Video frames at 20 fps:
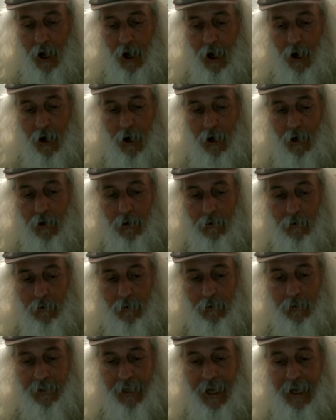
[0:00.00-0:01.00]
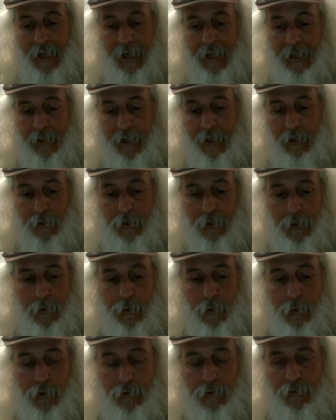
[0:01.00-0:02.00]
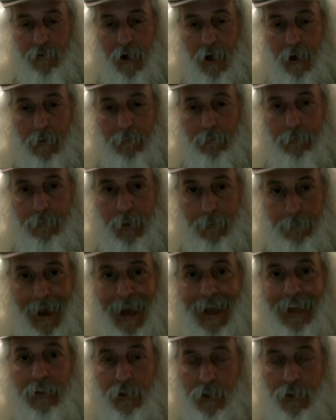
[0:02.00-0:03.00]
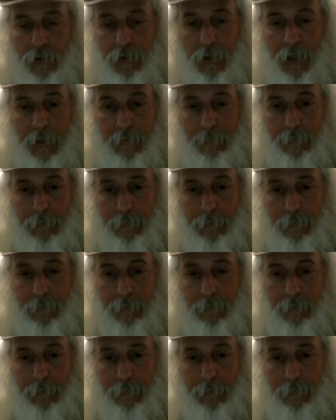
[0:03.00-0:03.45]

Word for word: are getting their news from the mainstream